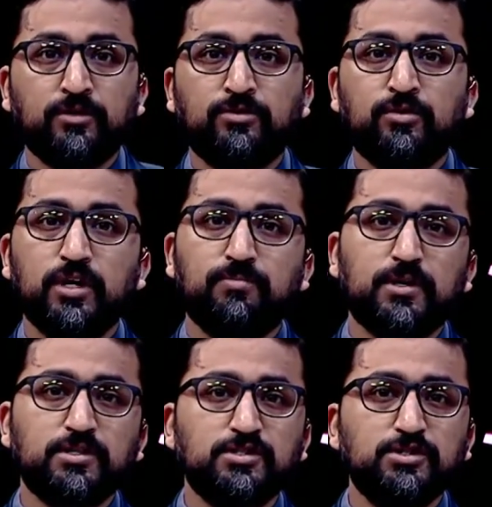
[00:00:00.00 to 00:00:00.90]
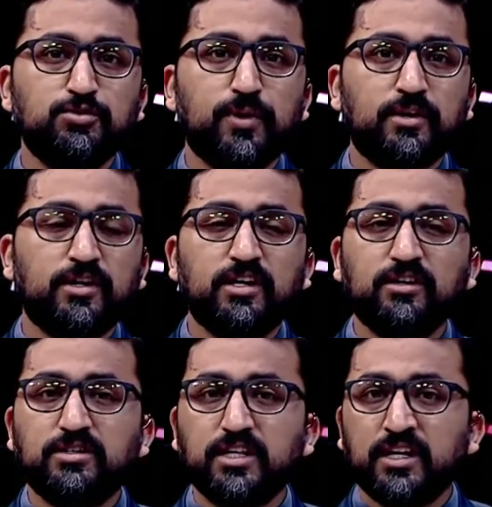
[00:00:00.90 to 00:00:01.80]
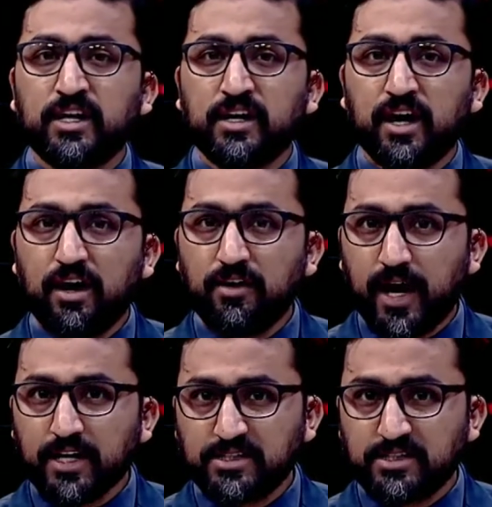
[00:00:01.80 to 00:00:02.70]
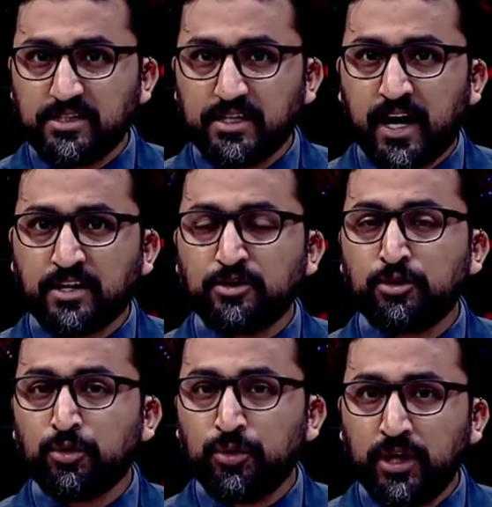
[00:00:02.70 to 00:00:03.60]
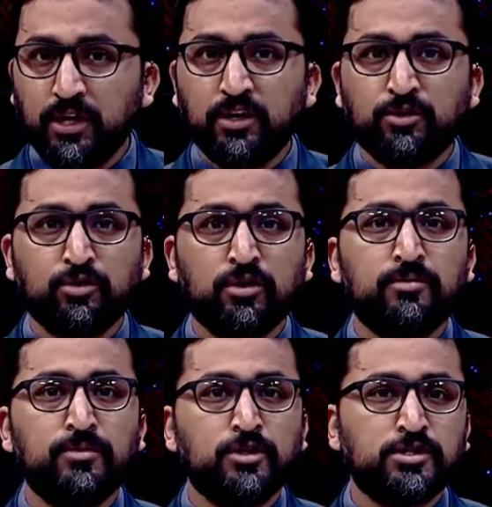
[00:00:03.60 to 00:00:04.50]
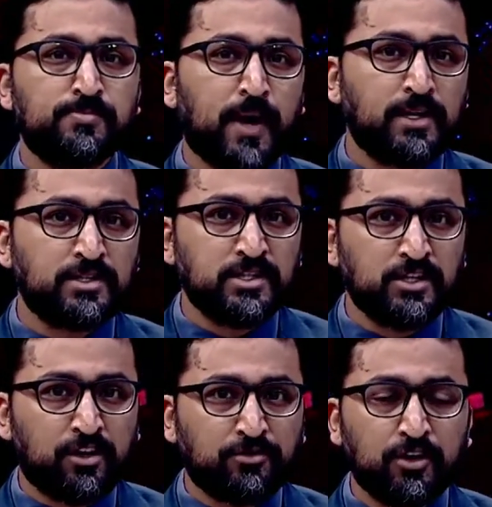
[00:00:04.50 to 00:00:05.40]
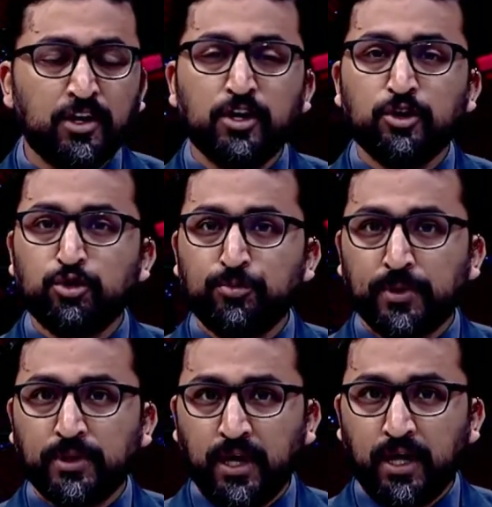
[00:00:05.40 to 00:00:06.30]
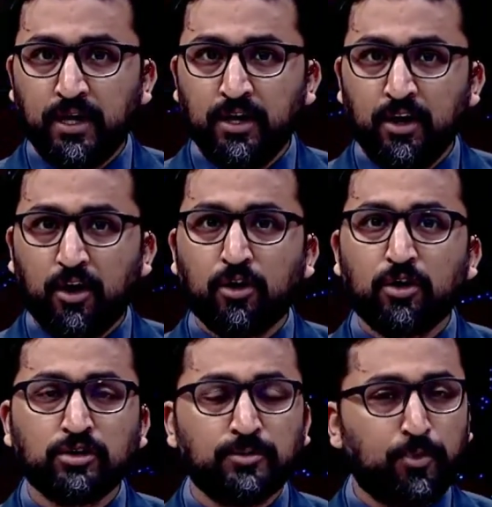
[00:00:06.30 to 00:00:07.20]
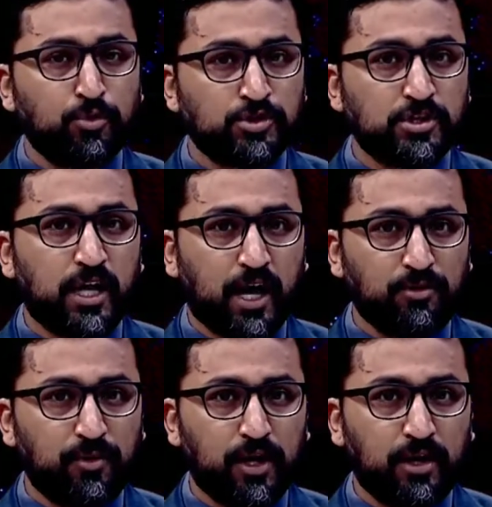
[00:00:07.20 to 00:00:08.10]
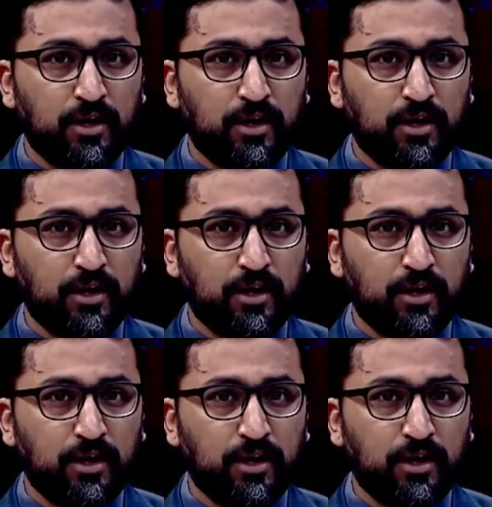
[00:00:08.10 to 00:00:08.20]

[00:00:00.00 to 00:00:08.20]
Three persons were killed in a car accident at Rohini rural municipality of Rupandehi along the postal highway.